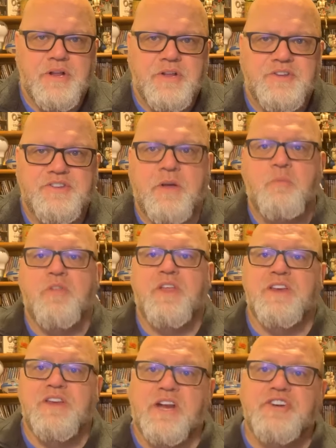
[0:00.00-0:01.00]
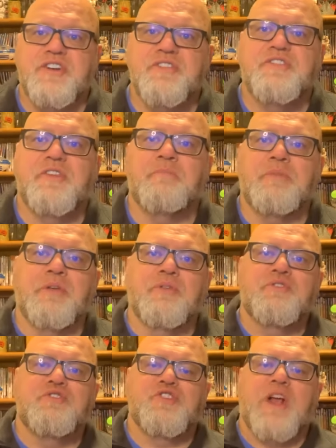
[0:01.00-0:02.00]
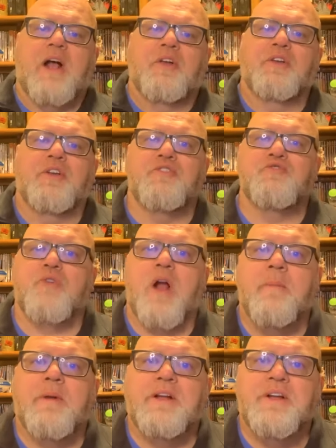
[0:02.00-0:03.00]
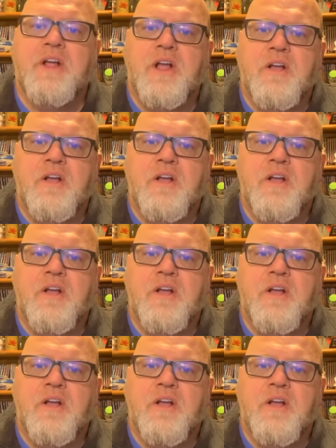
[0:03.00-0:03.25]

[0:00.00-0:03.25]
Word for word: some with addictions, abuse, childhood trauma,